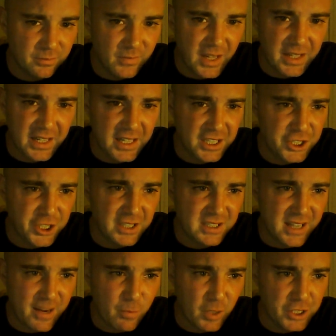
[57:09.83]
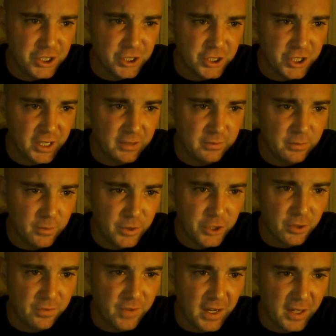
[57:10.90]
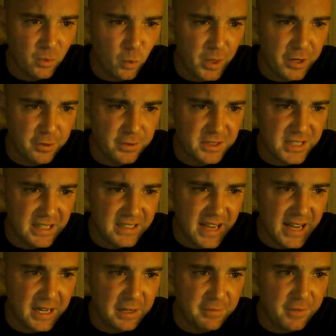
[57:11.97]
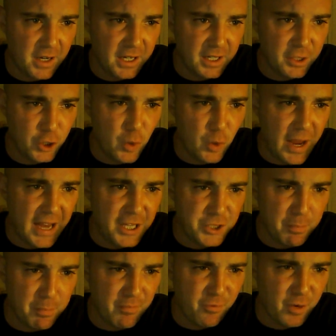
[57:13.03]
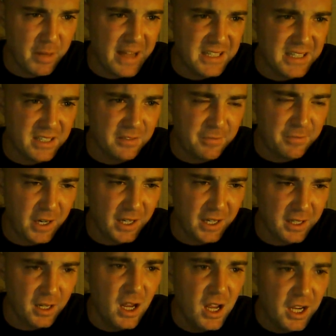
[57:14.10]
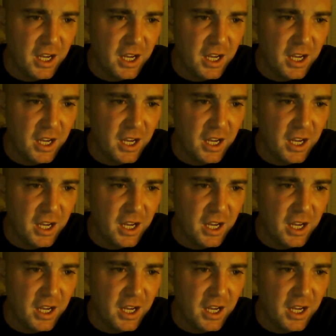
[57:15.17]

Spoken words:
and eat a shit sandwich and shit with your fucking weird satanic fucking new age Freemason fucking